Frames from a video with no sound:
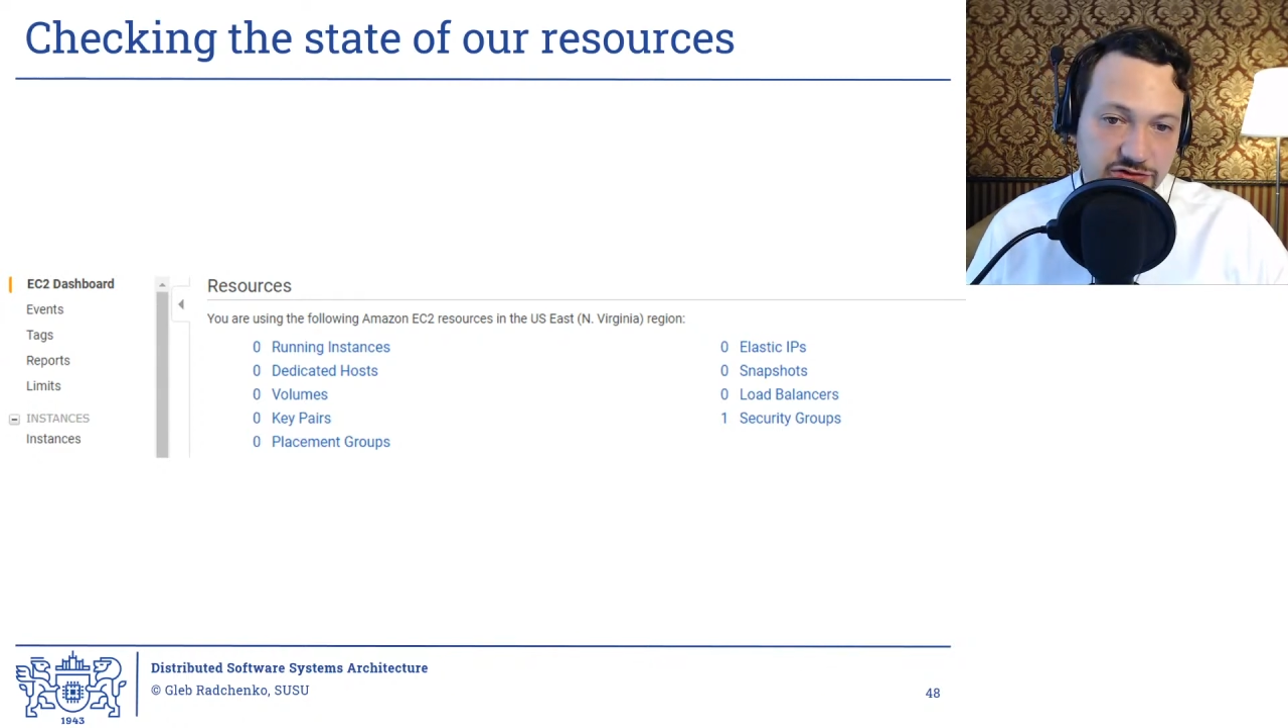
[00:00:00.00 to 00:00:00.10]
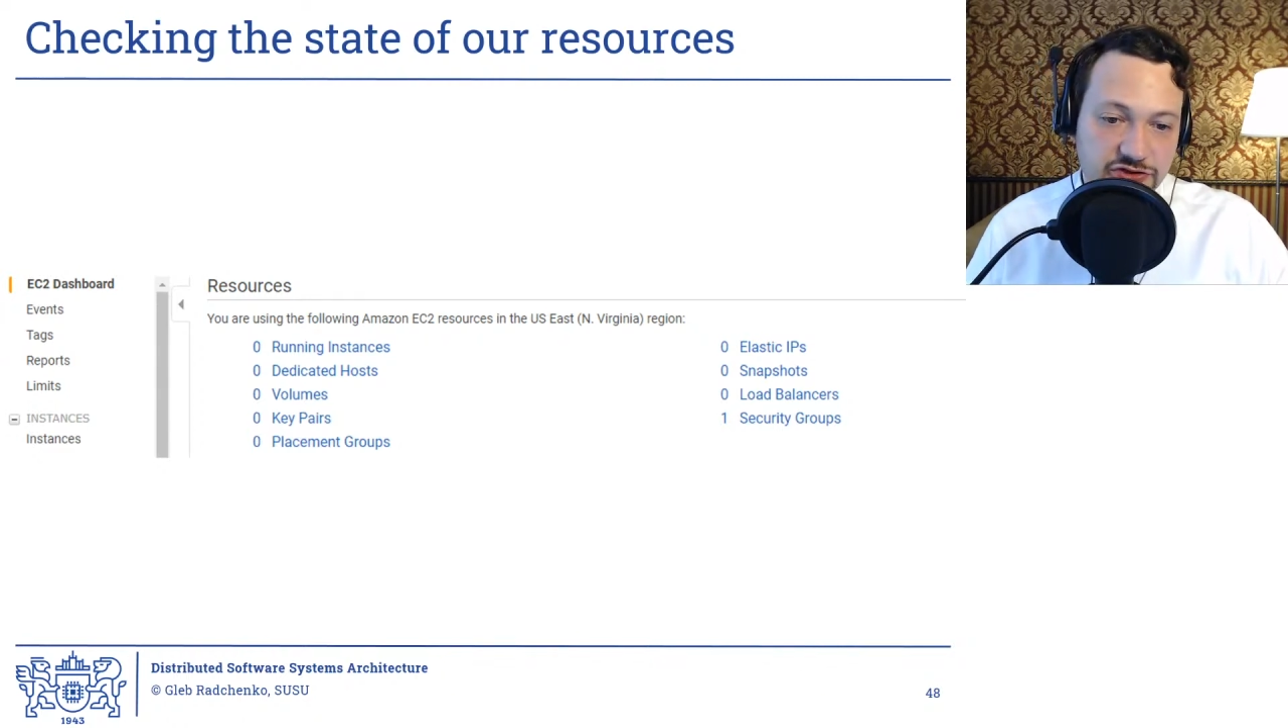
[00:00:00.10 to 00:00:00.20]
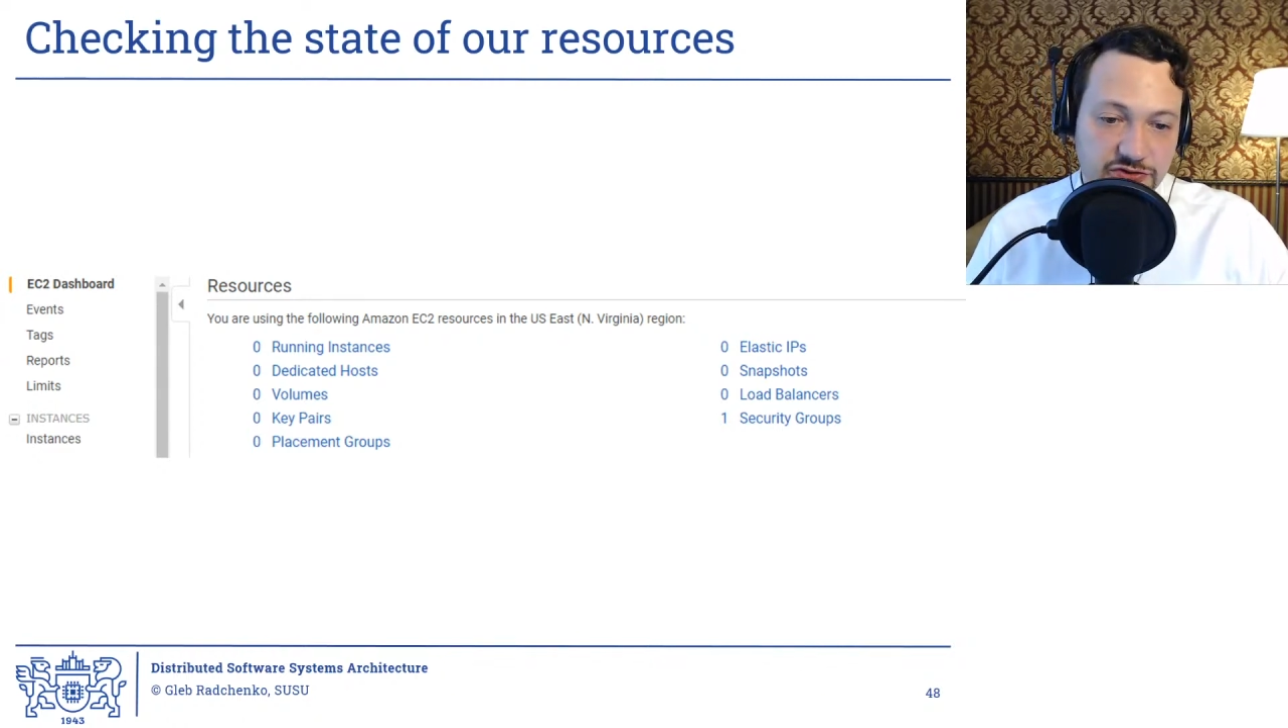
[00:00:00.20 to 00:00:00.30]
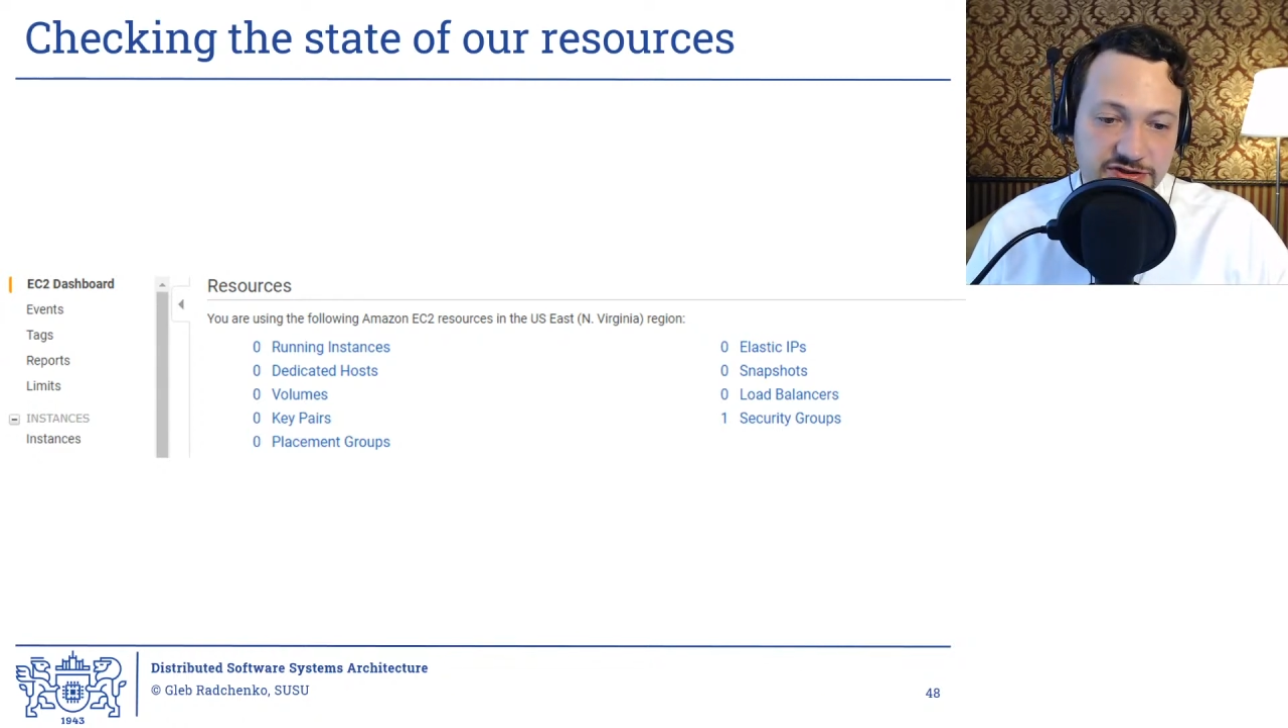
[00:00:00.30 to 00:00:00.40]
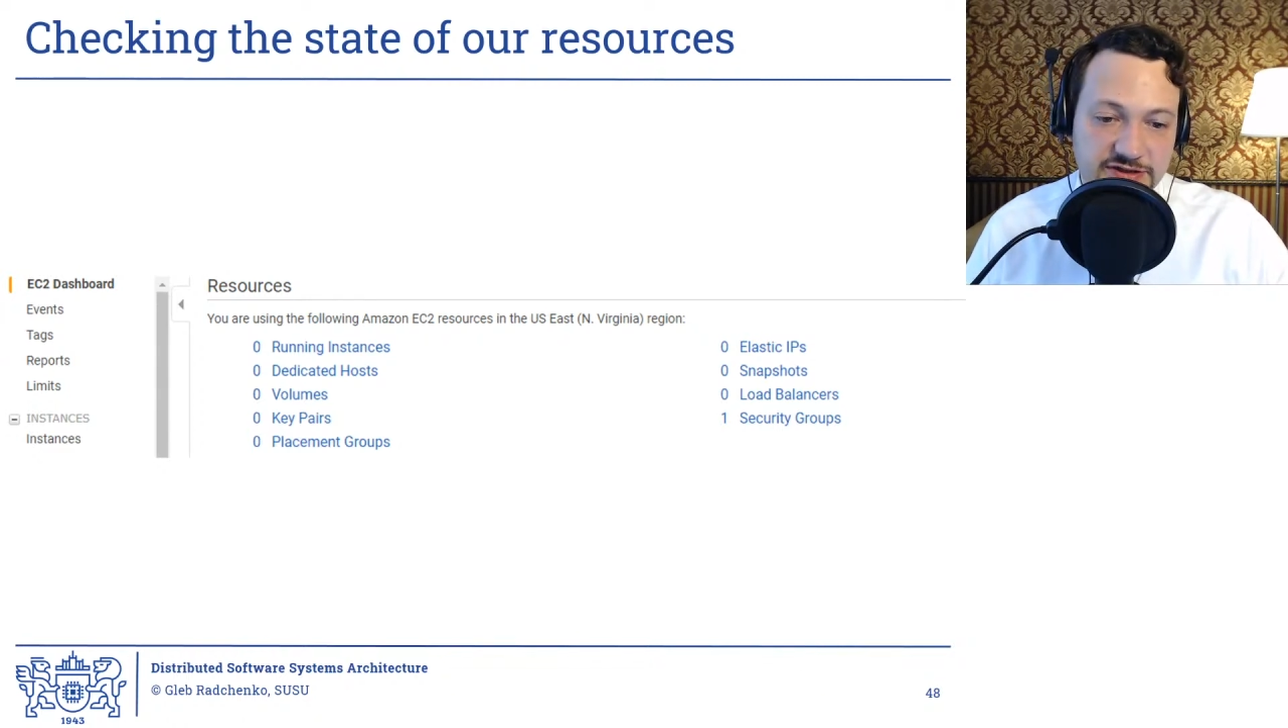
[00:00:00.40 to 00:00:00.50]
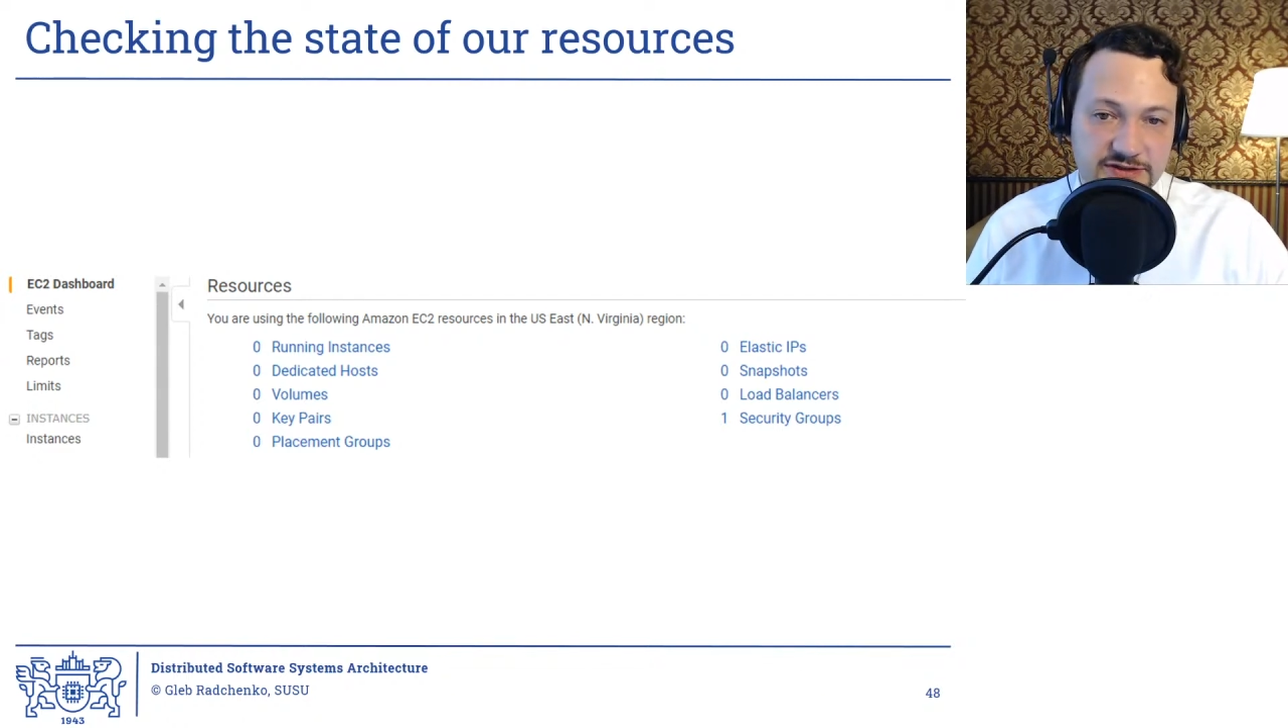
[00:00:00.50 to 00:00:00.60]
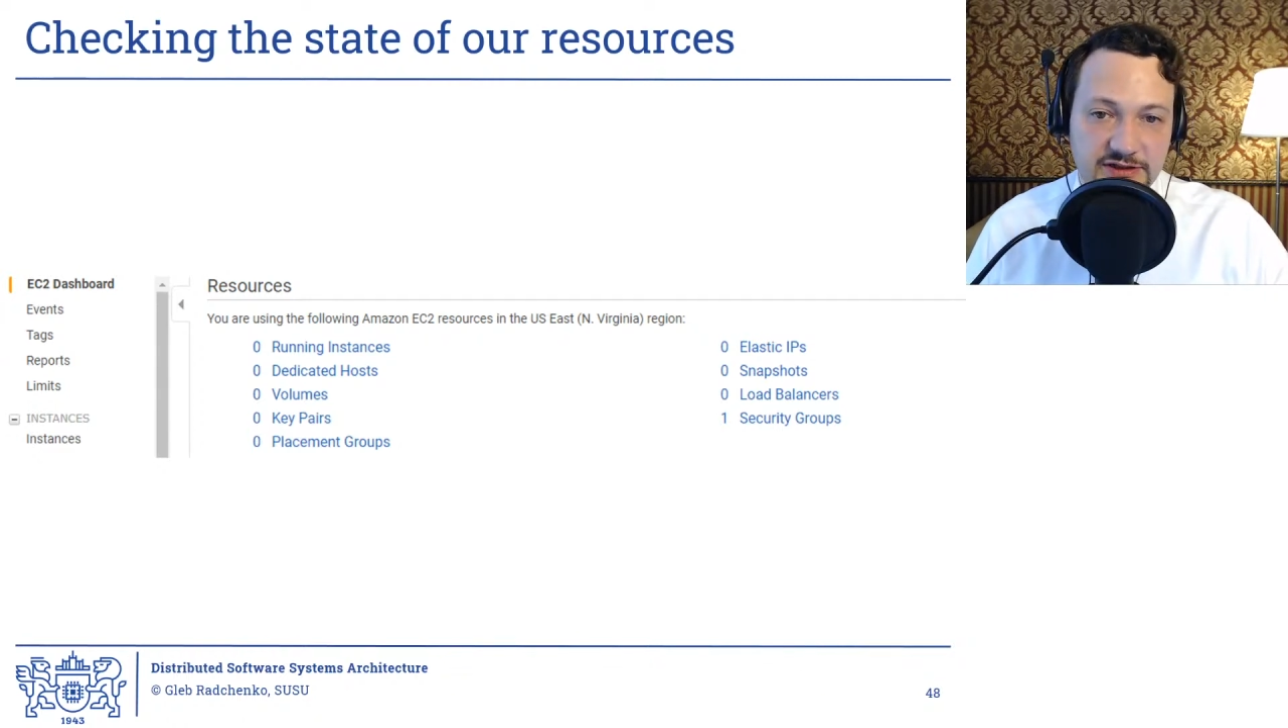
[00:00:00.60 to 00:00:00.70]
resources,